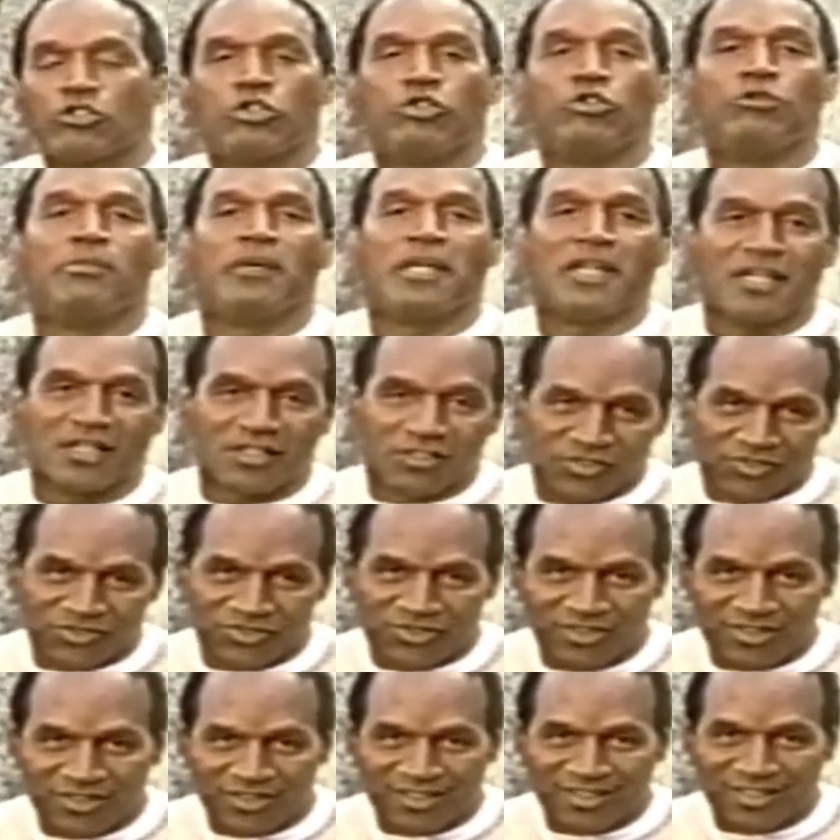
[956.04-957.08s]
2
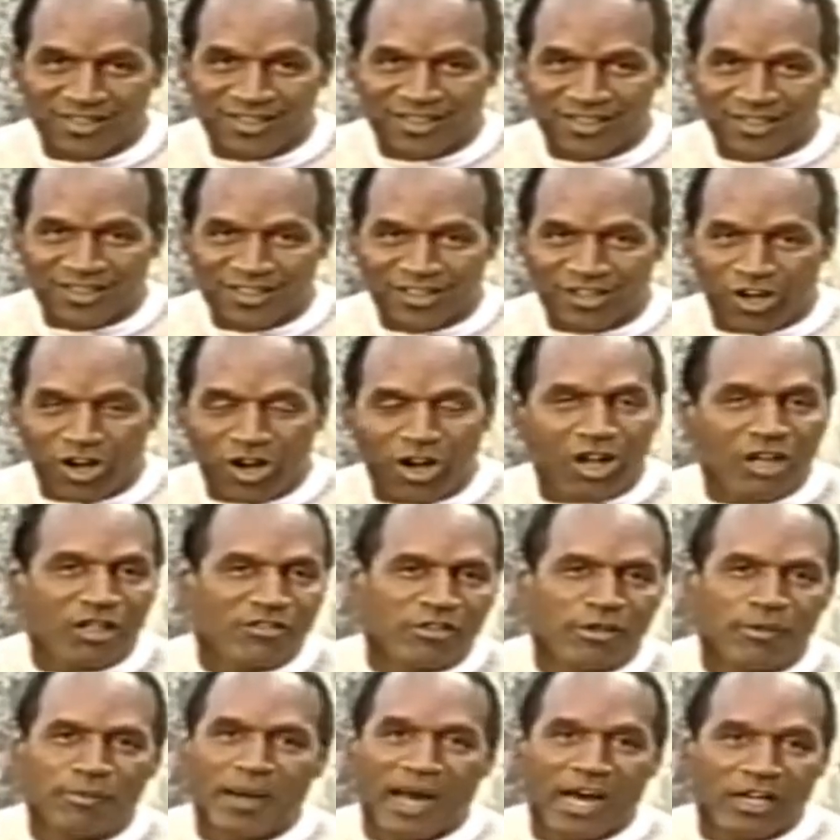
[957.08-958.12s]
minutes, all
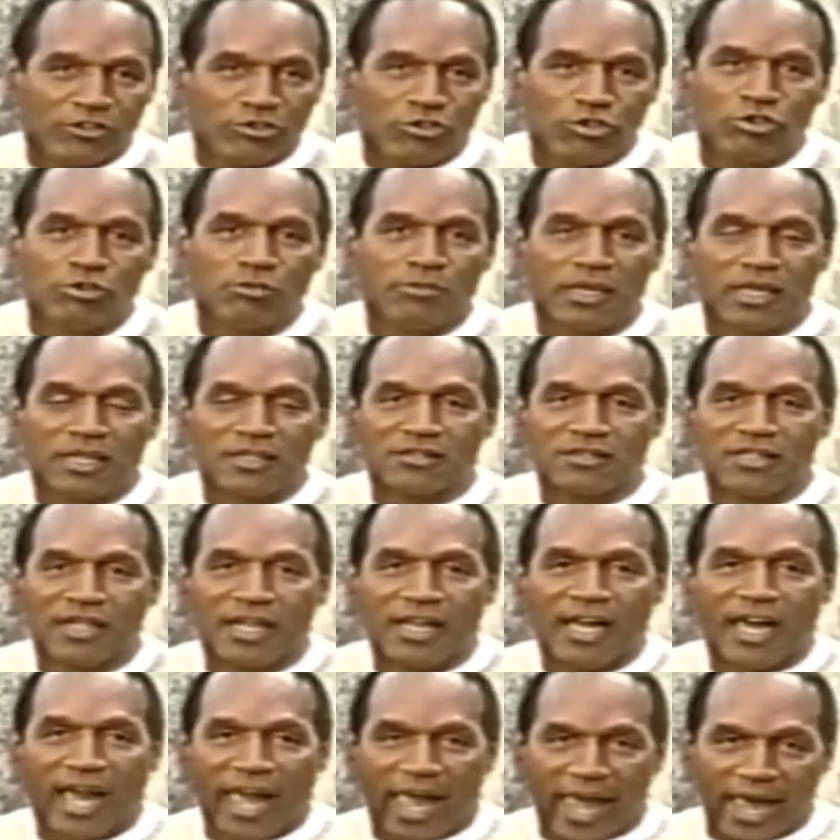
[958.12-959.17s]
of about 2 minutes
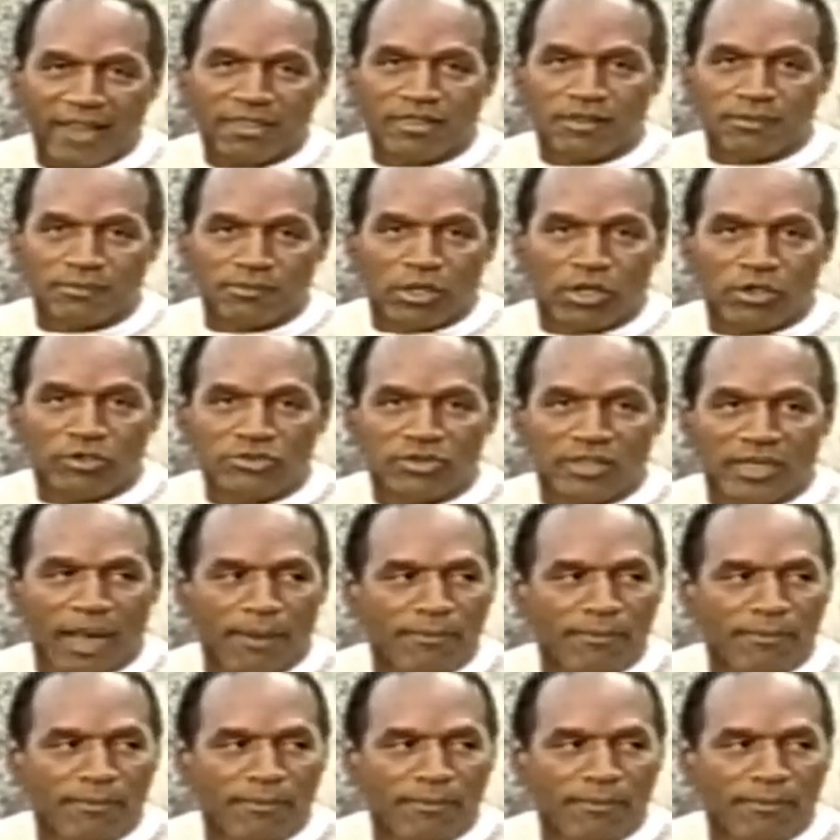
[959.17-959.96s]
at the most.